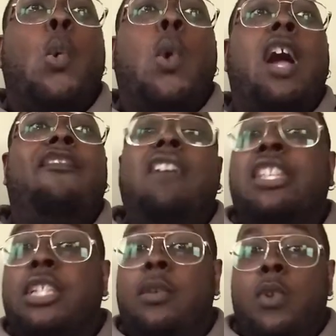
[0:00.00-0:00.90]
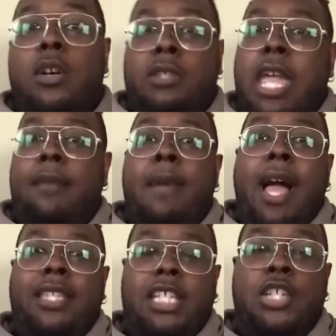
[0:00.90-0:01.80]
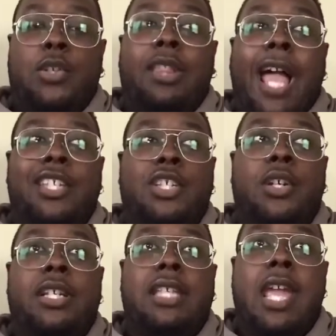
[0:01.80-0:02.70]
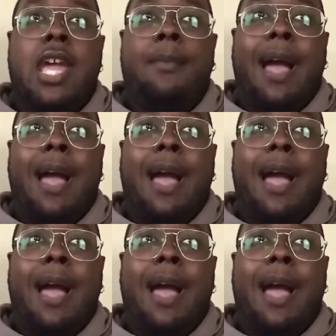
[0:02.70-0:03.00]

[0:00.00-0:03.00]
eventually will take my teacher licensure exam.